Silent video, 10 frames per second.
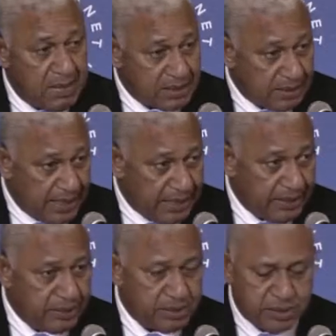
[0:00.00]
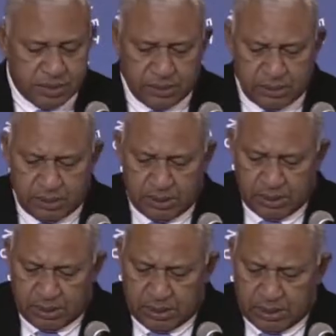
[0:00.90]
Marshall Islands
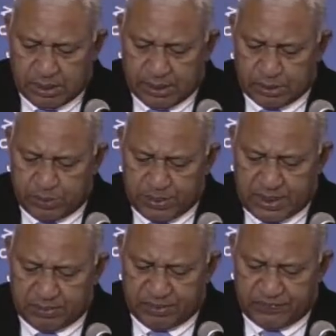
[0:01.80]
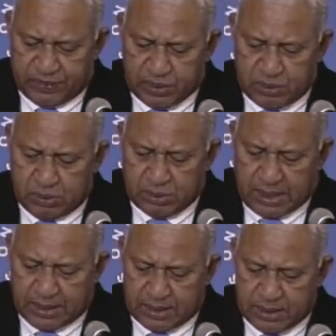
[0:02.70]
to become the first two
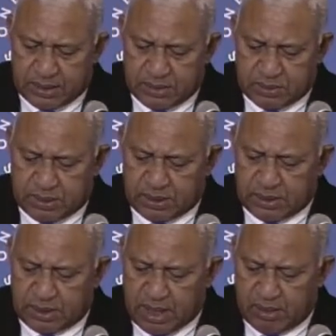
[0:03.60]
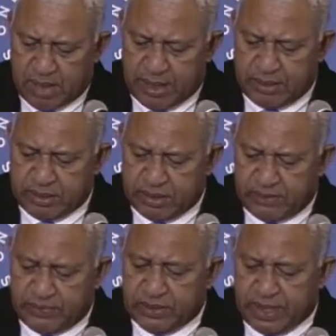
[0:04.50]
countries to signal our
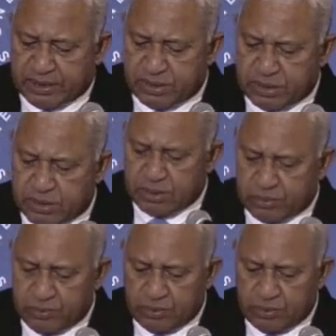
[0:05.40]
unreserved intentions